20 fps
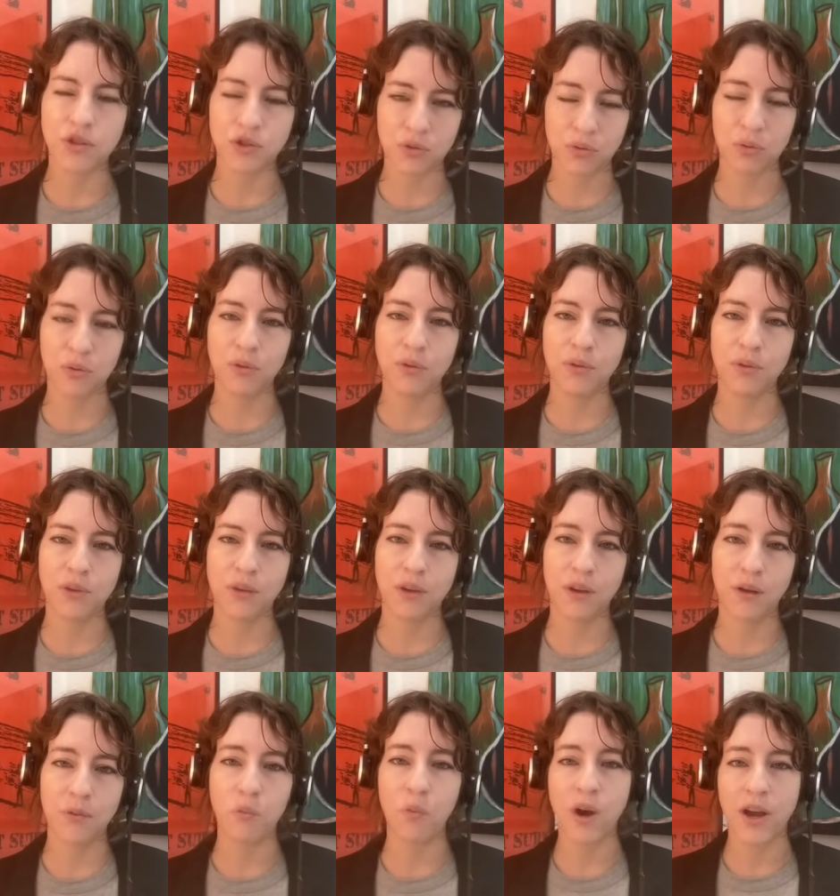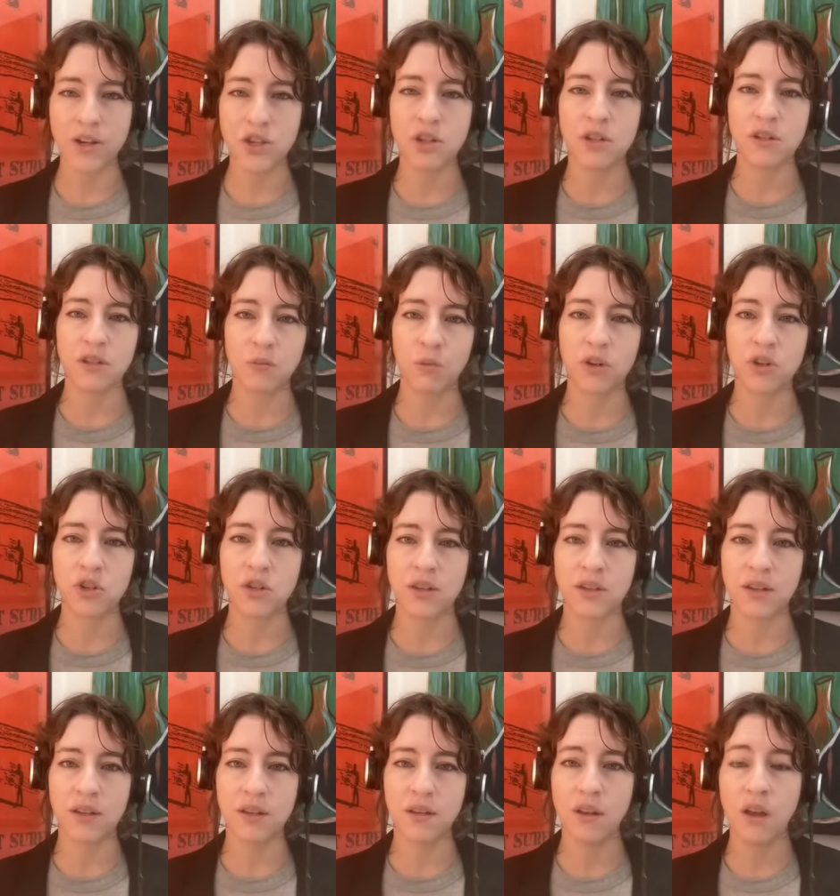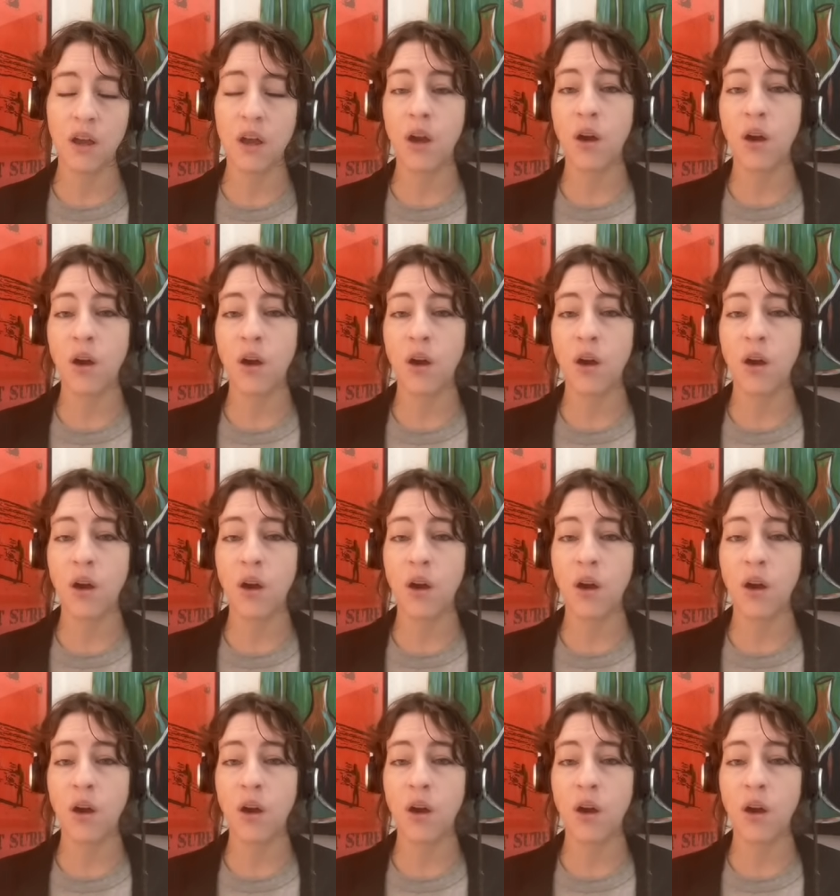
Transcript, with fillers: truth on why she did what she did?